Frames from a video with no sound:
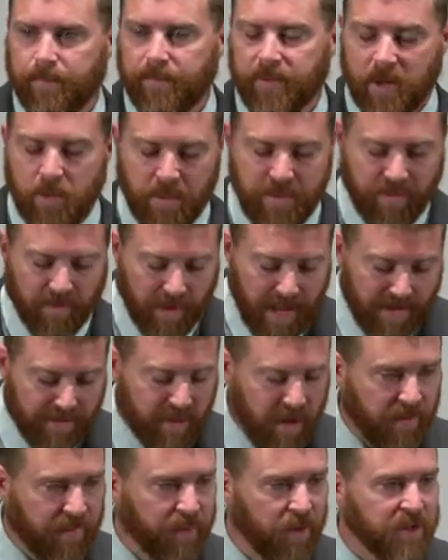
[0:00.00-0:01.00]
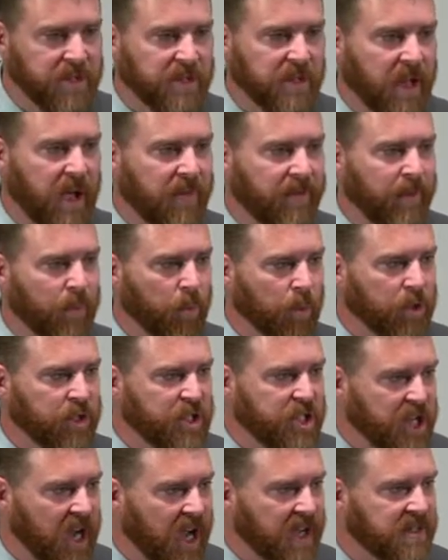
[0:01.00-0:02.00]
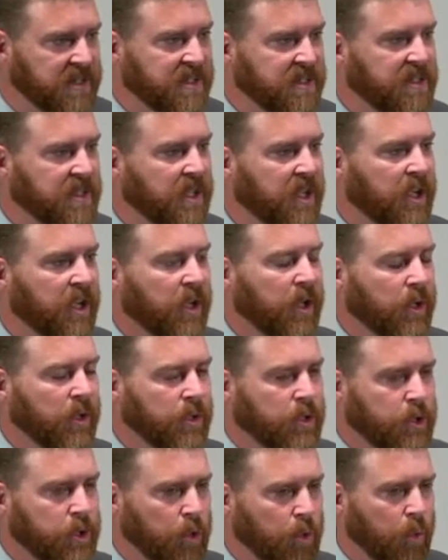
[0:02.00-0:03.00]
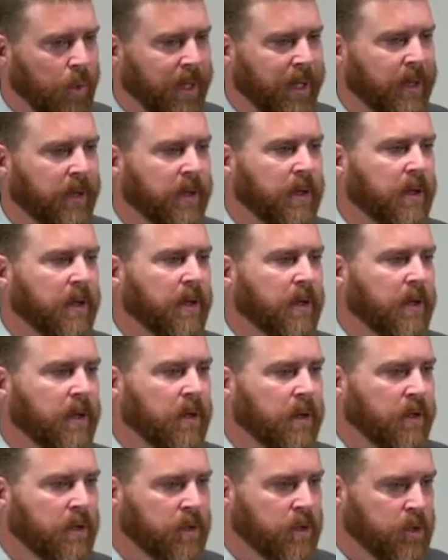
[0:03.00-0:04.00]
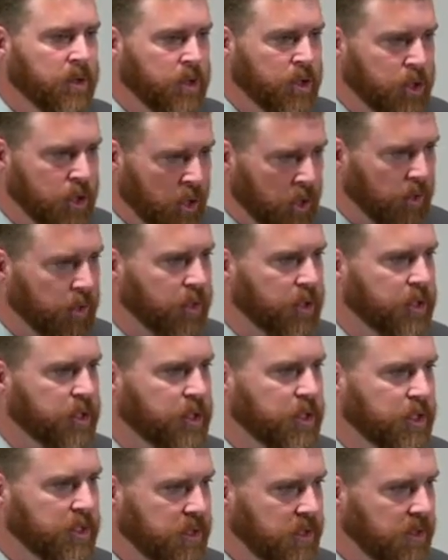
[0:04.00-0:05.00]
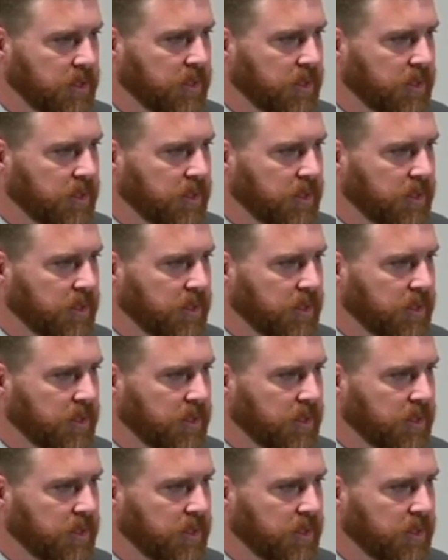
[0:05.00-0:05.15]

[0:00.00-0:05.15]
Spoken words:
Then we've left our first love and we're just doing church.